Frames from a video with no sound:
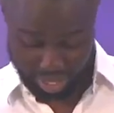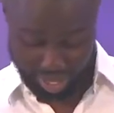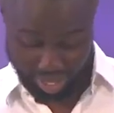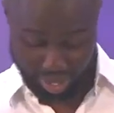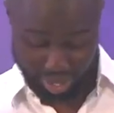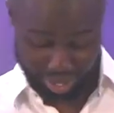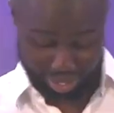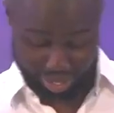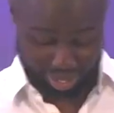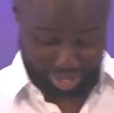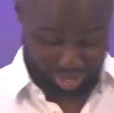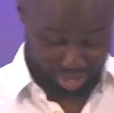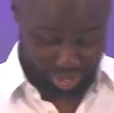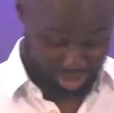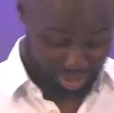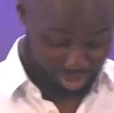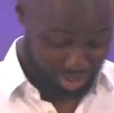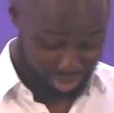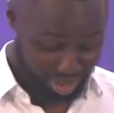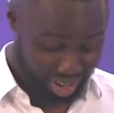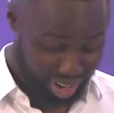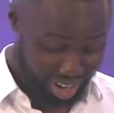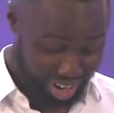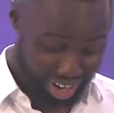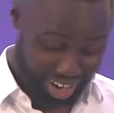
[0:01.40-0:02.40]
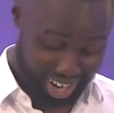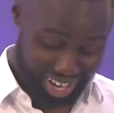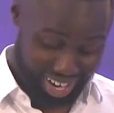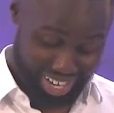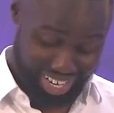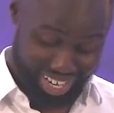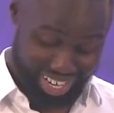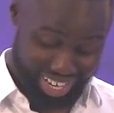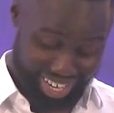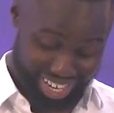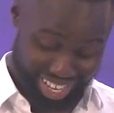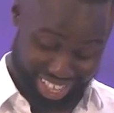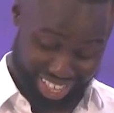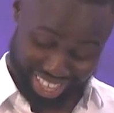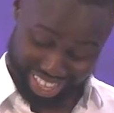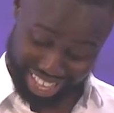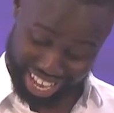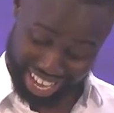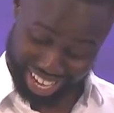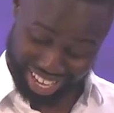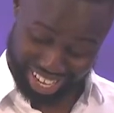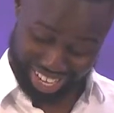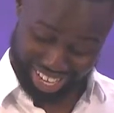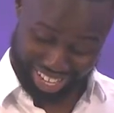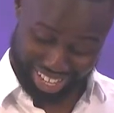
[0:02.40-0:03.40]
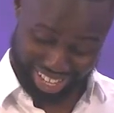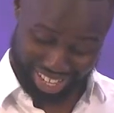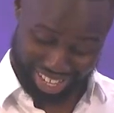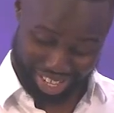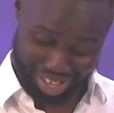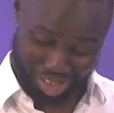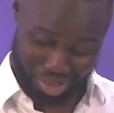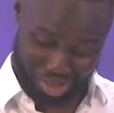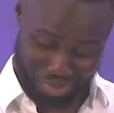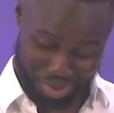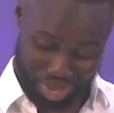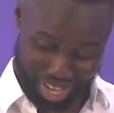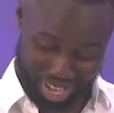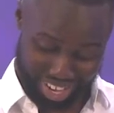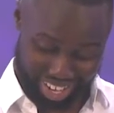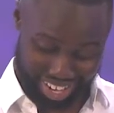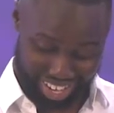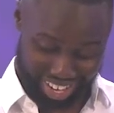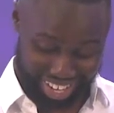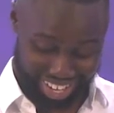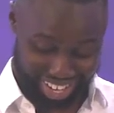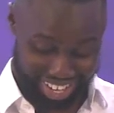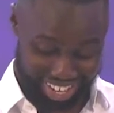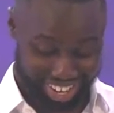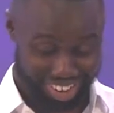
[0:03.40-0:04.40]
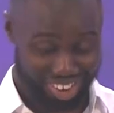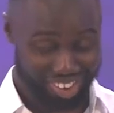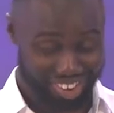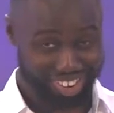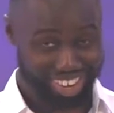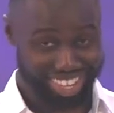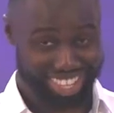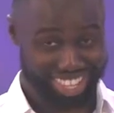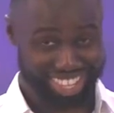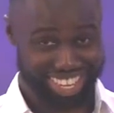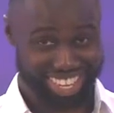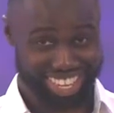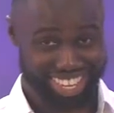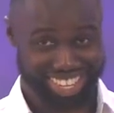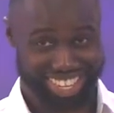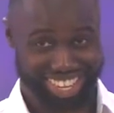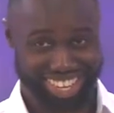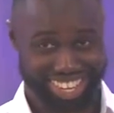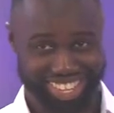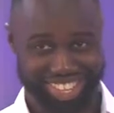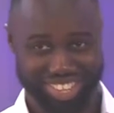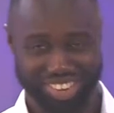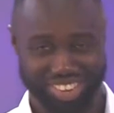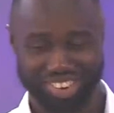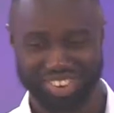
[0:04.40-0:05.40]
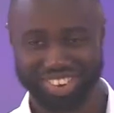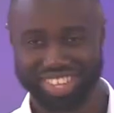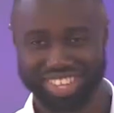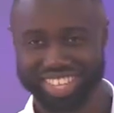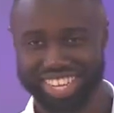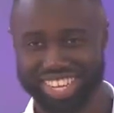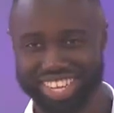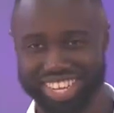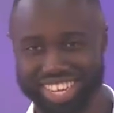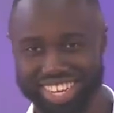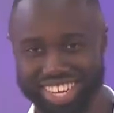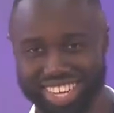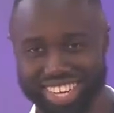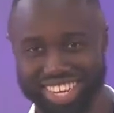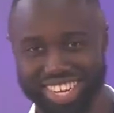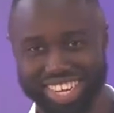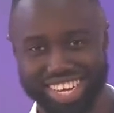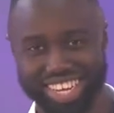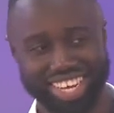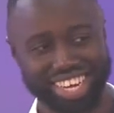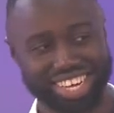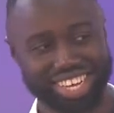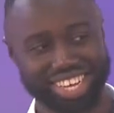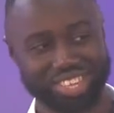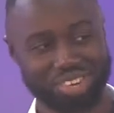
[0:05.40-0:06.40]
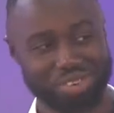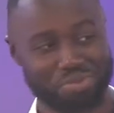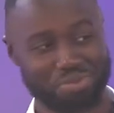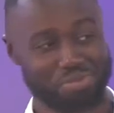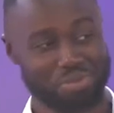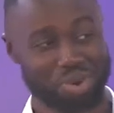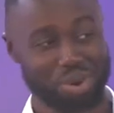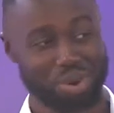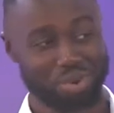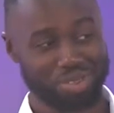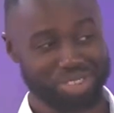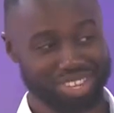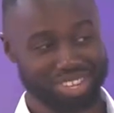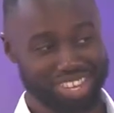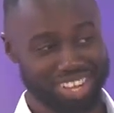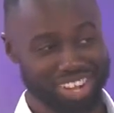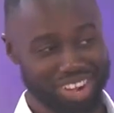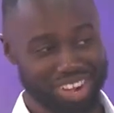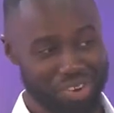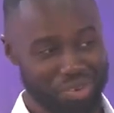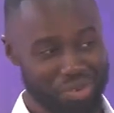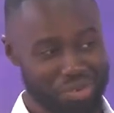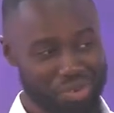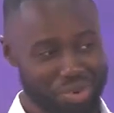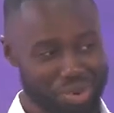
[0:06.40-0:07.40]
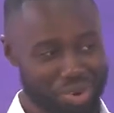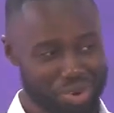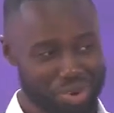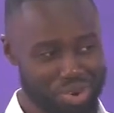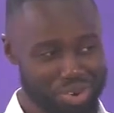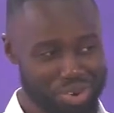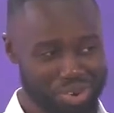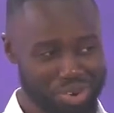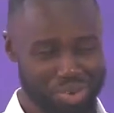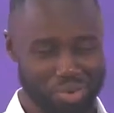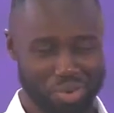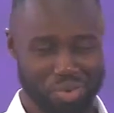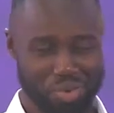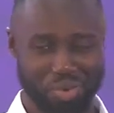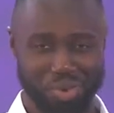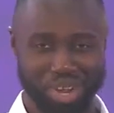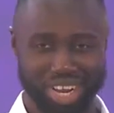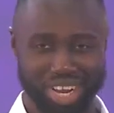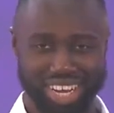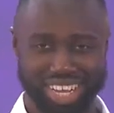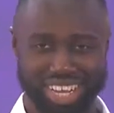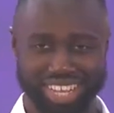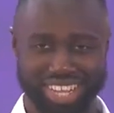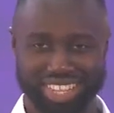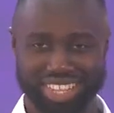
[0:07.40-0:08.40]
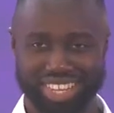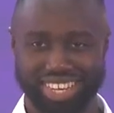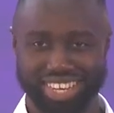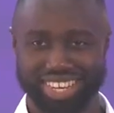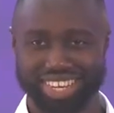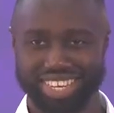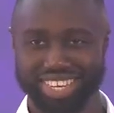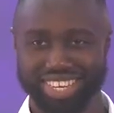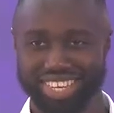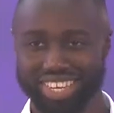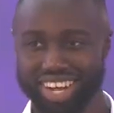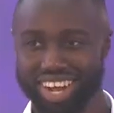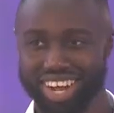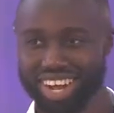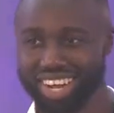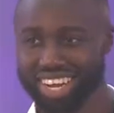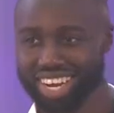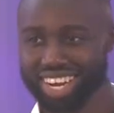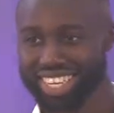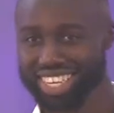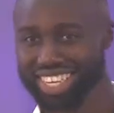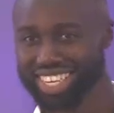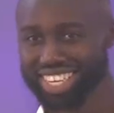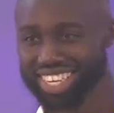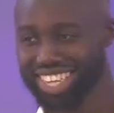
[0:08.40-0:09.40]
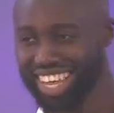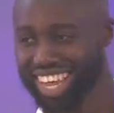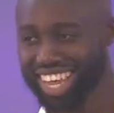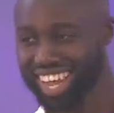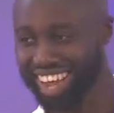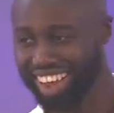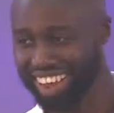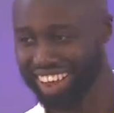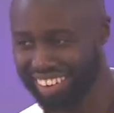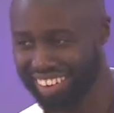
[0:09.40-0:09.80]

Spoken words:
On to our second speaker, Krystina. So Krystina is a multi-award winning chartered engineer.